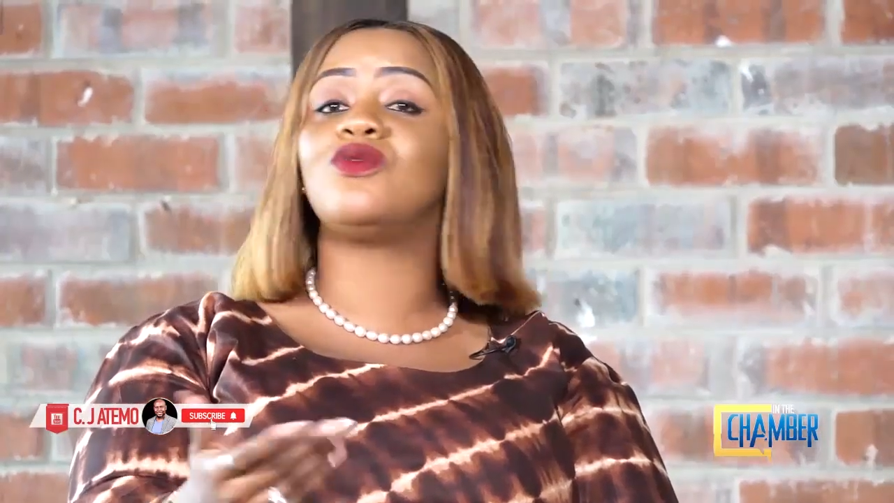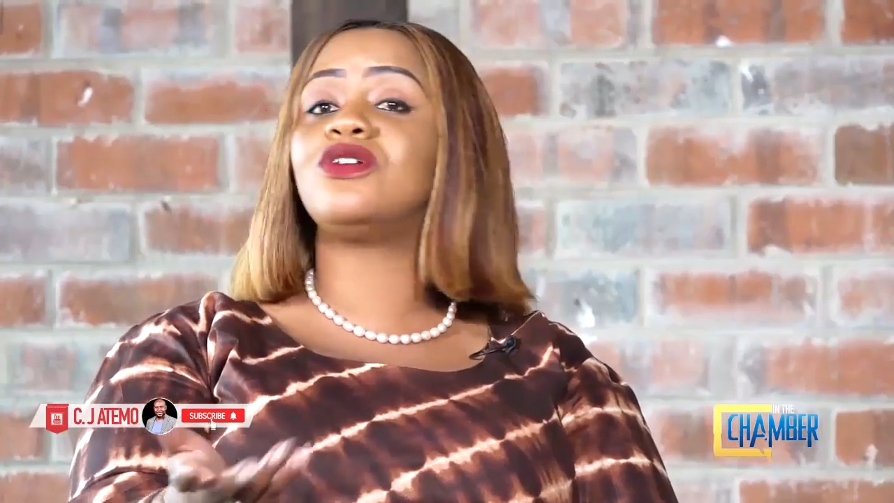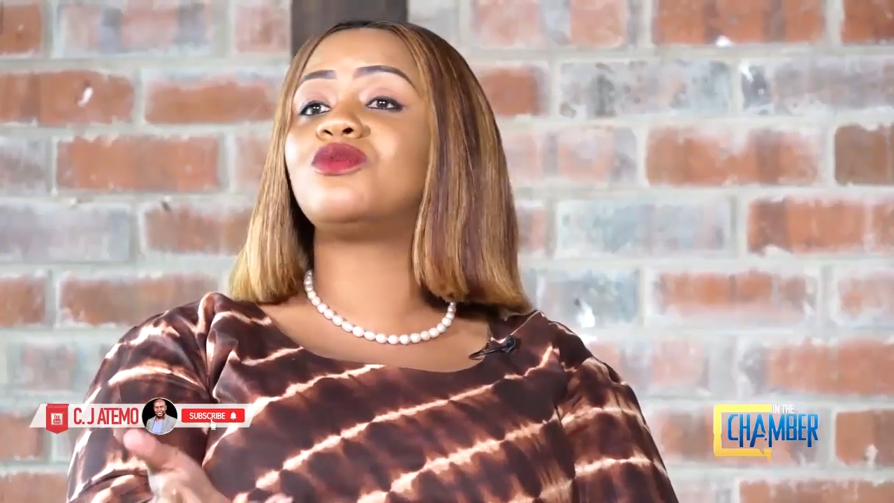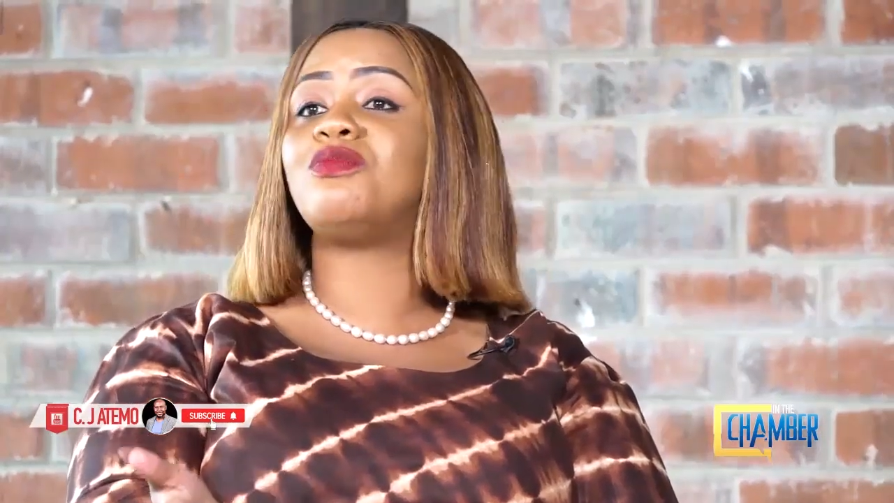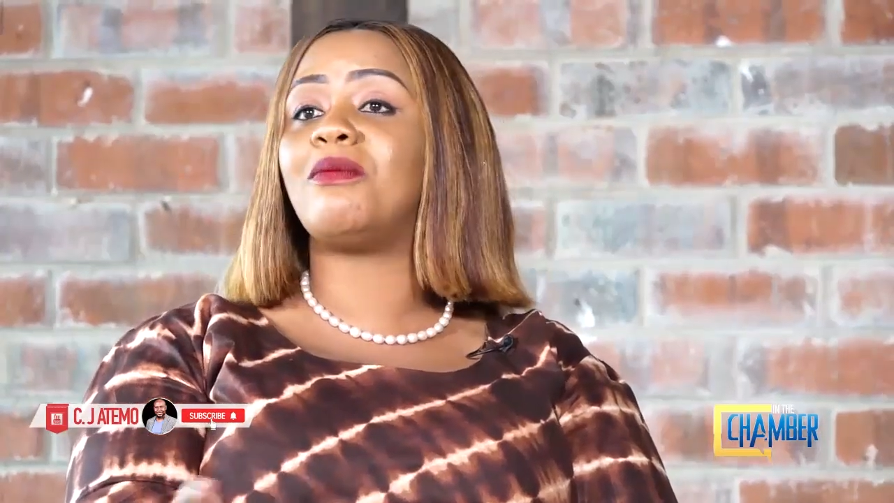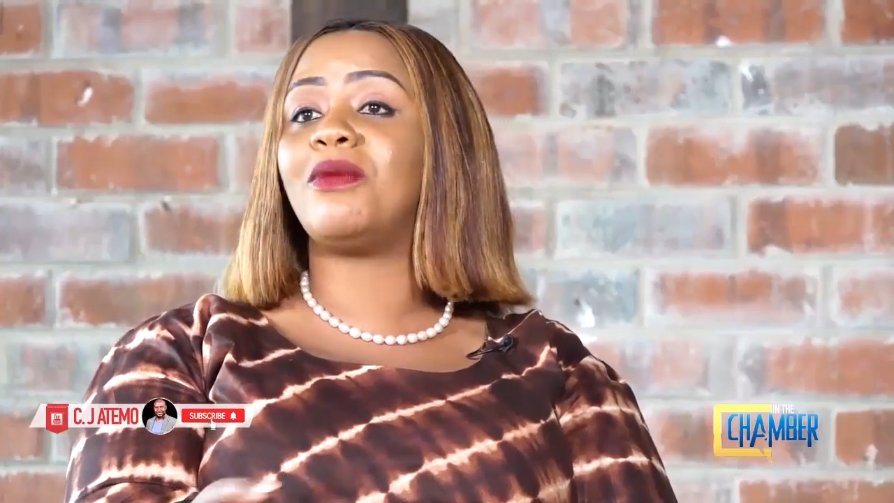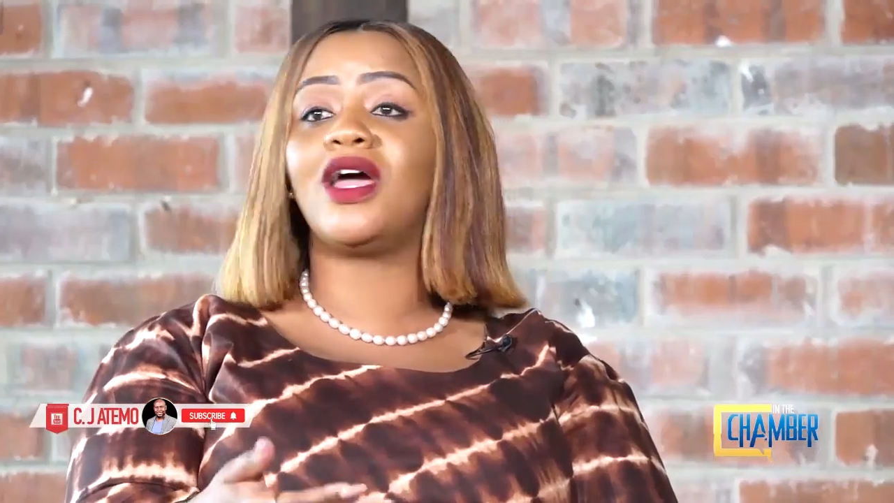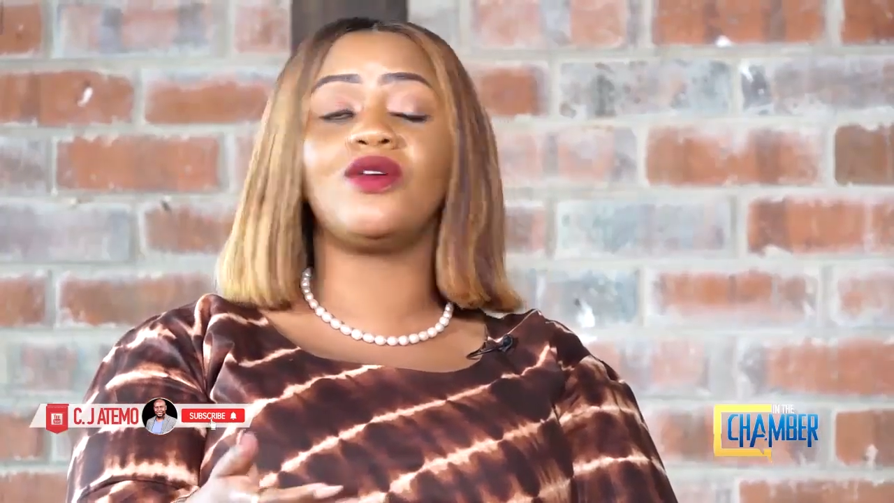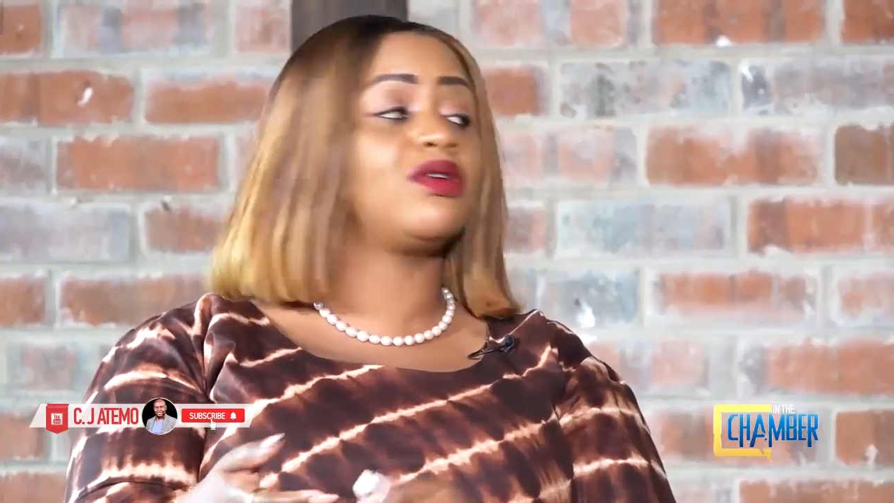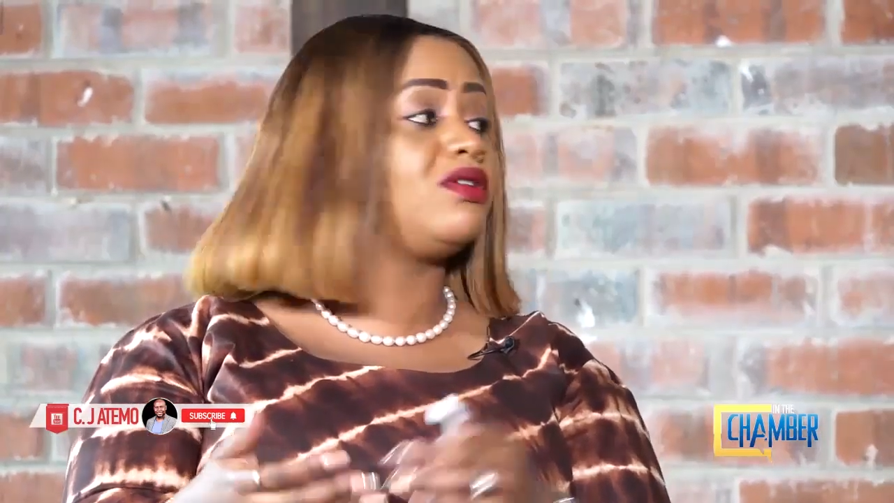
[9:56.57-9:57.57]
you want to be a
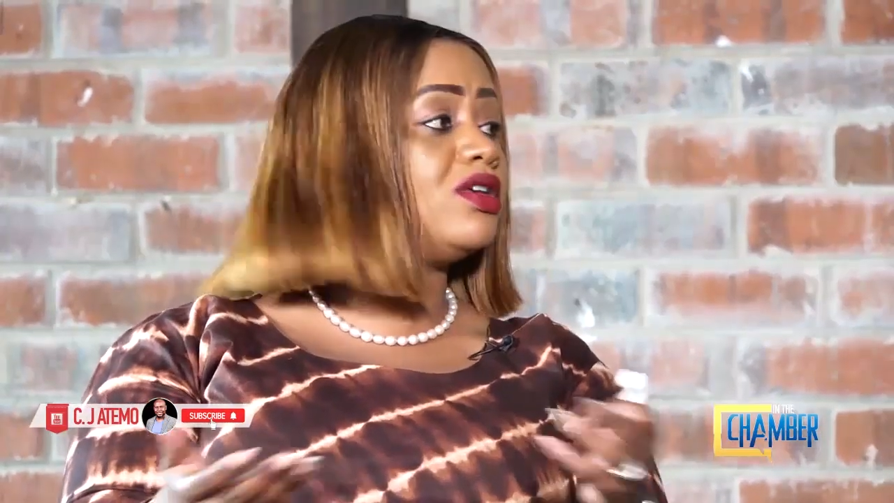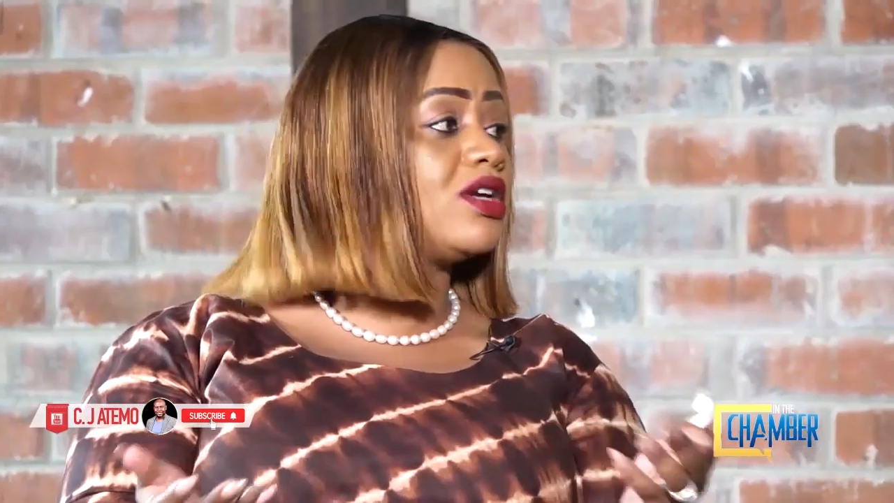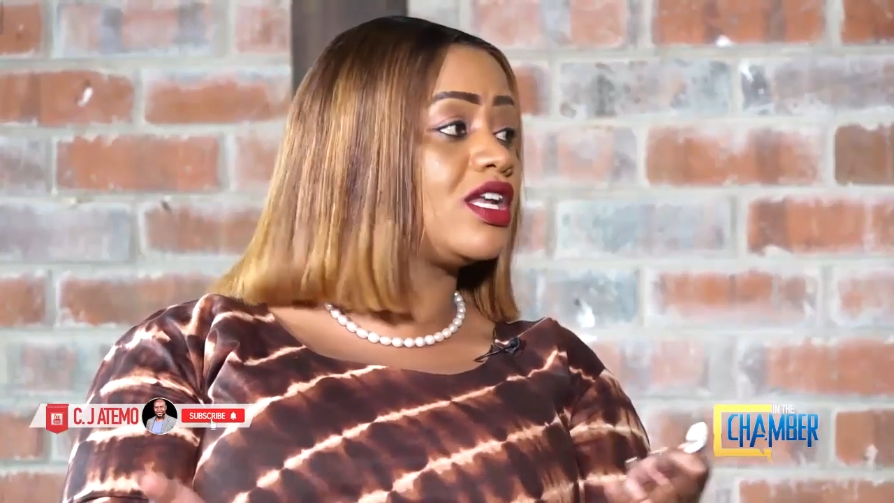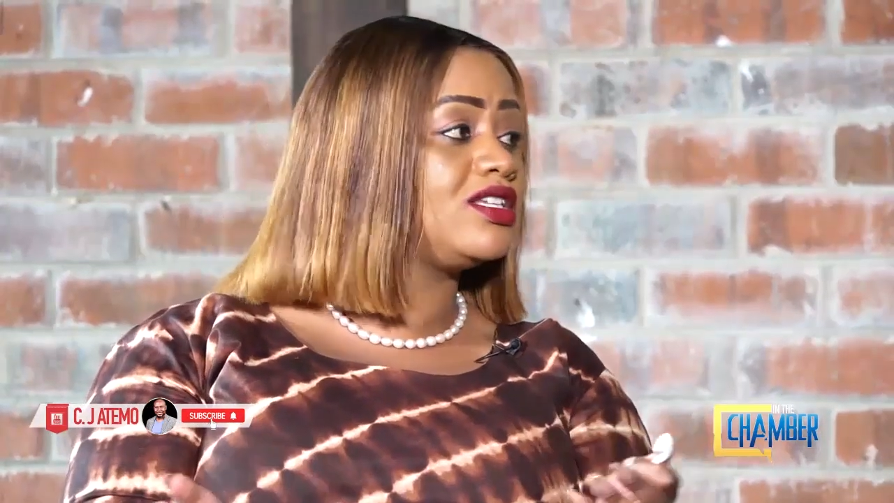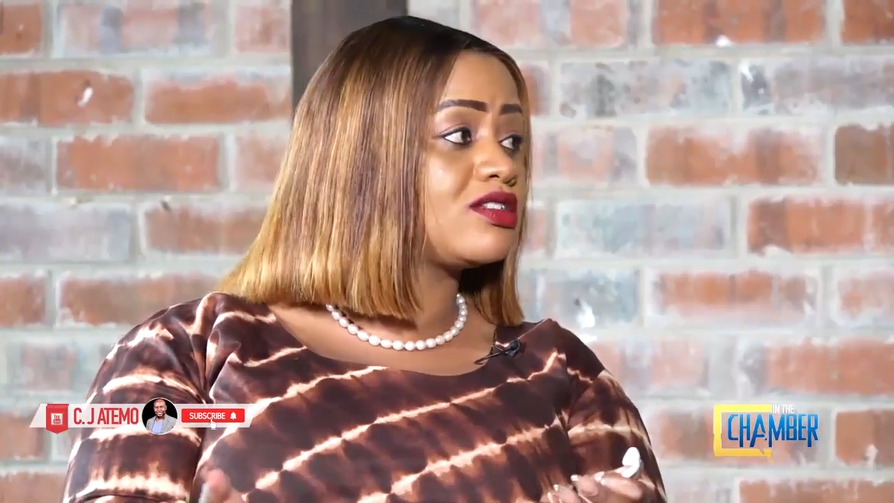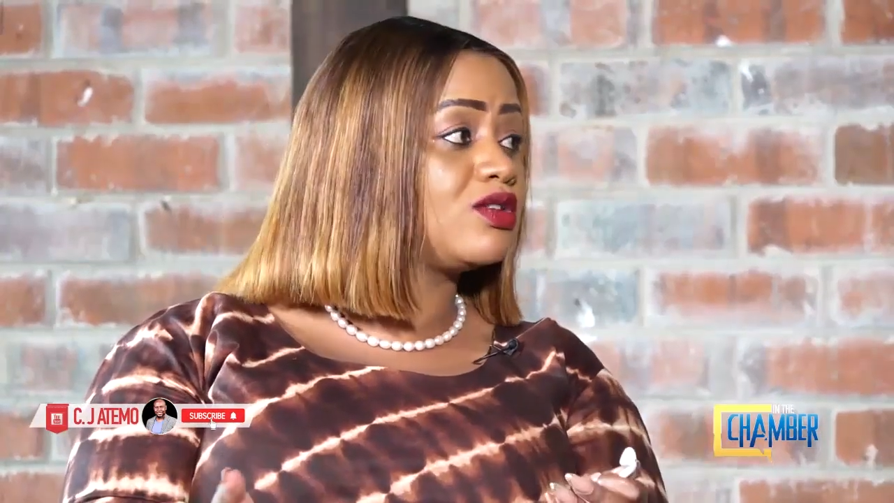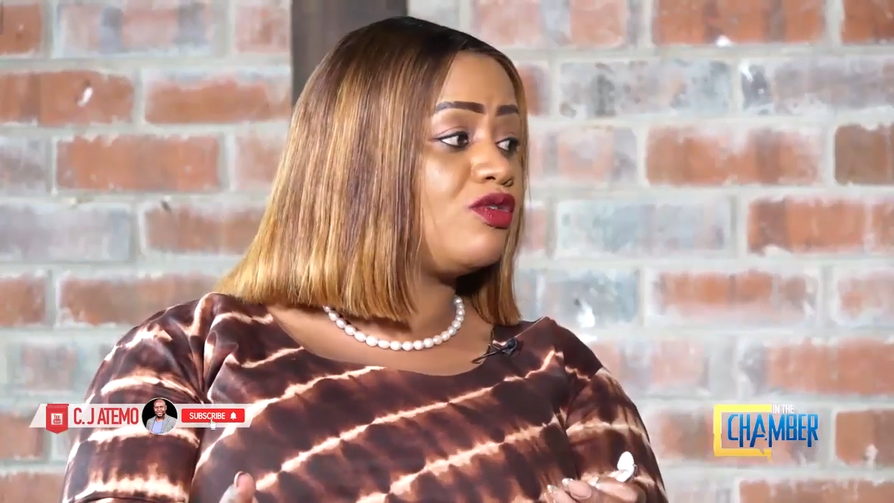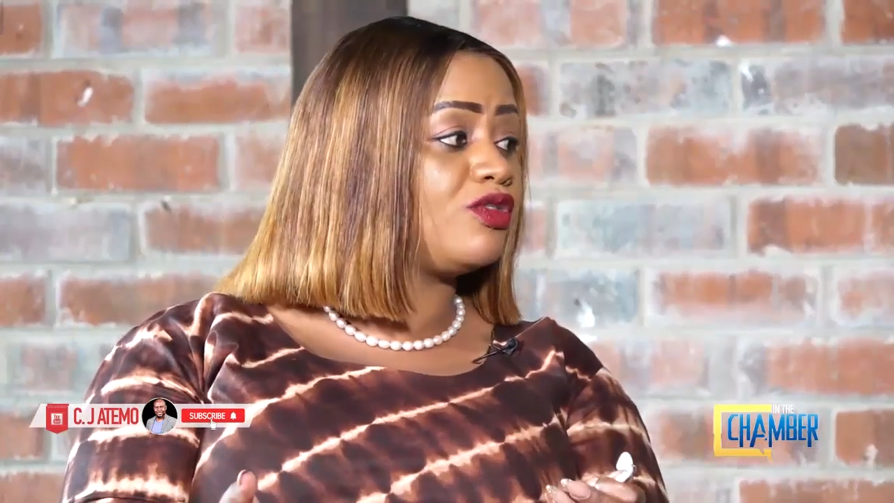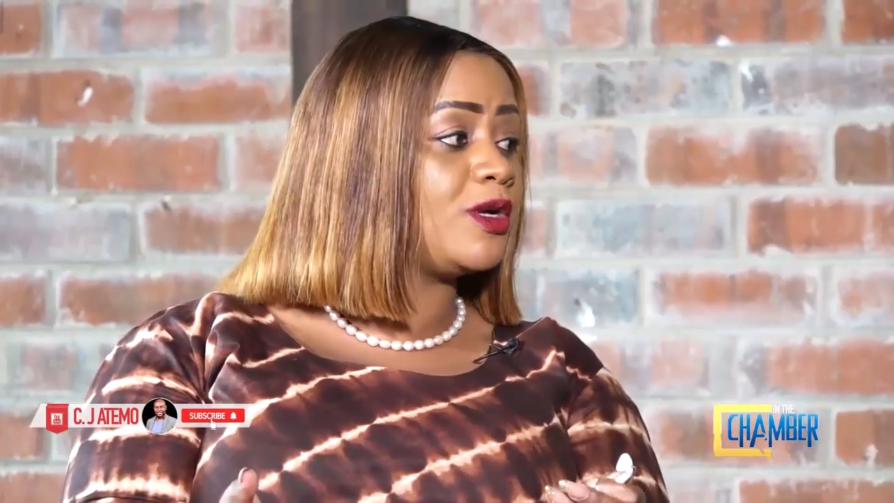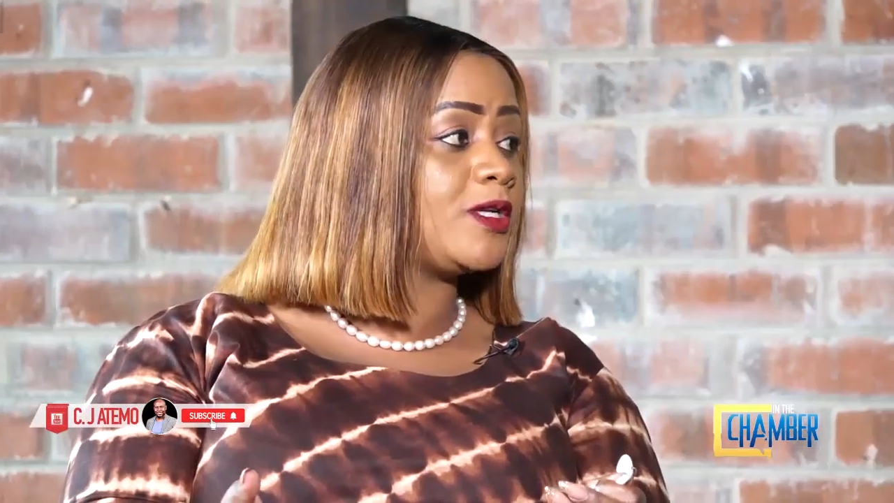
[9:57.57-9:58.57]
mayor, you can just
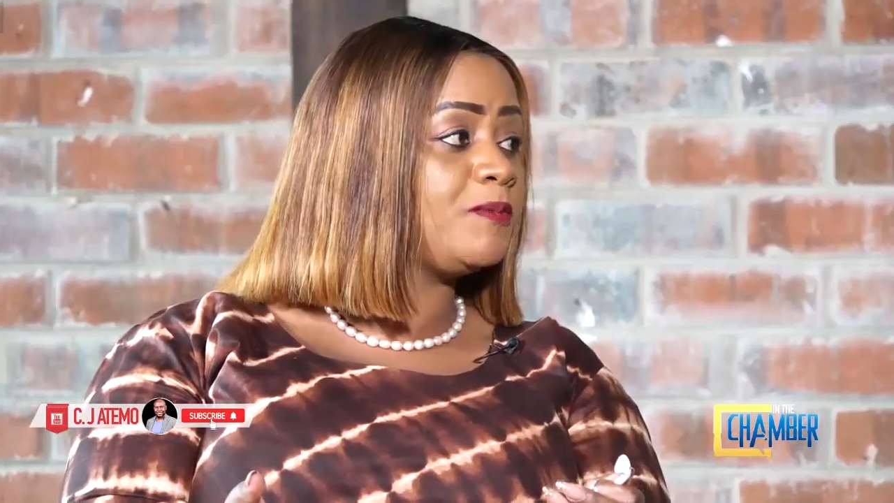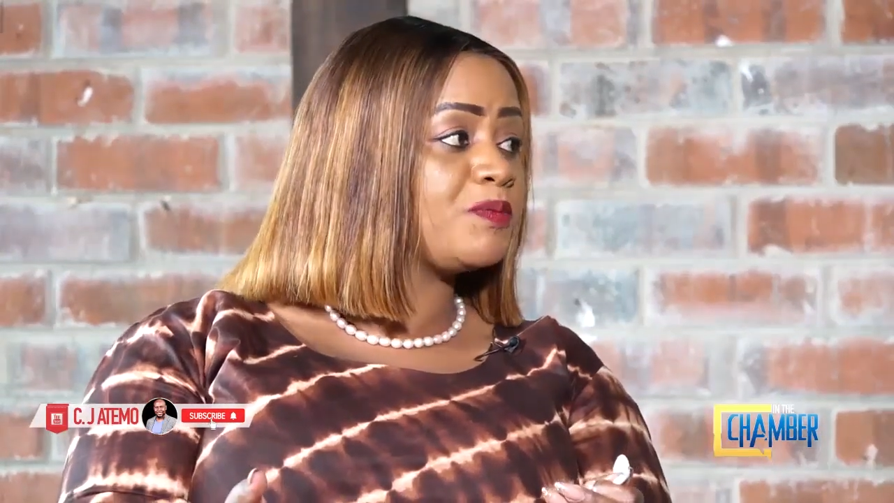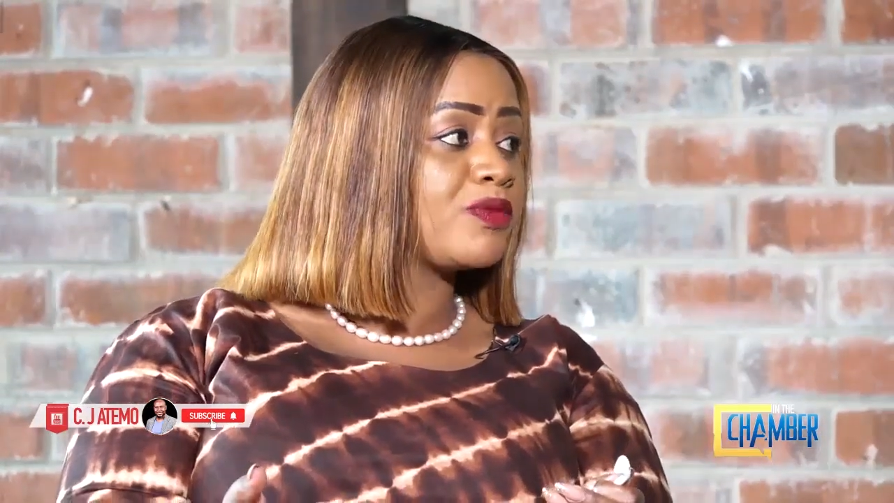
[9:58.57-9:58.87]
go for it.